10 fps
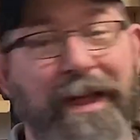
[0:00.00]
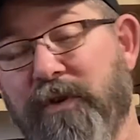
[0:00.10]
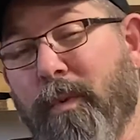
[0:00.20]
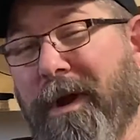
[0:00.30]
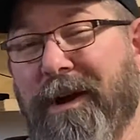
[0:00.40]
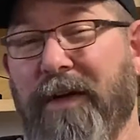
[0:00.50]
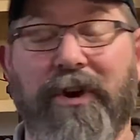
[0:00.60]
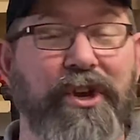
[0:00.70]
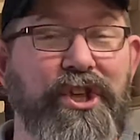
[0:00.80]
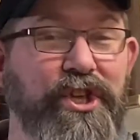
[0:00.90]
if you want
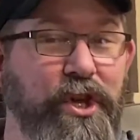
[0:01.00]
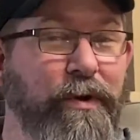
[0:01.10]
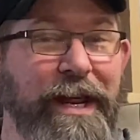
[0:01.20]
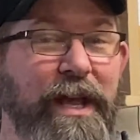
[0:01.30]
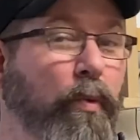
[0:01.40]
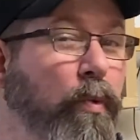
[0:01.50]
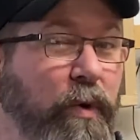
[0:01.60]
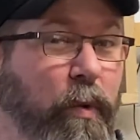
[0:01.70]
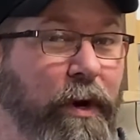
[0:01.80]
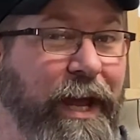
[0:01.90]
another unique
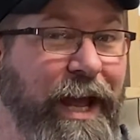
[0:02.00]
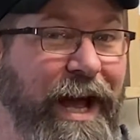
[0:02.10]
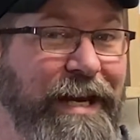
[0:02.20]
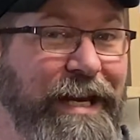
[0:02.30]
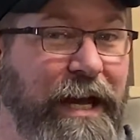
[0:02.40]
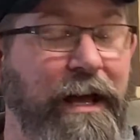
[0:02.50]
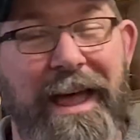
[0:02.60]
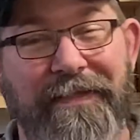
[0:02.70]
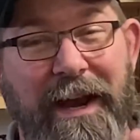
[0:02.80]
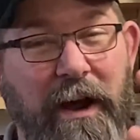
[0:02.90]
woodworking idea
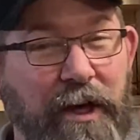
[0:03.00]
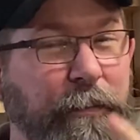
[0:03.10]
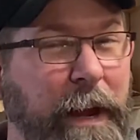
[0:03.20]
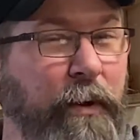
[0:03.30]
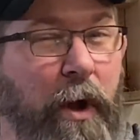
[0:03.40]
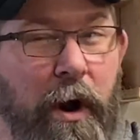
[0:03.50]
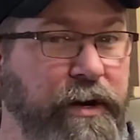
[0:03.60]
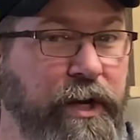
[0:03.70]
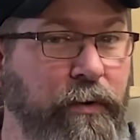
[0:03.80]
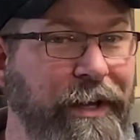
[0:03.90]
that other people
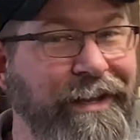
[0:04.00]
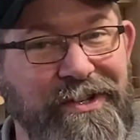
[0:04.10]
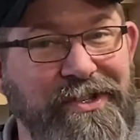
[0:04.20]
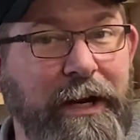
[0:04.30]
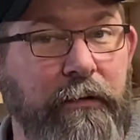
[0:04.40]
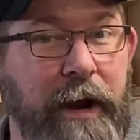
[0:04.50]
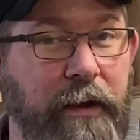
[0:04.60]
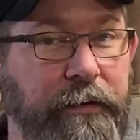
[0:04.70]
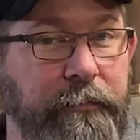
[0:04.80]
aren't doing, stick around.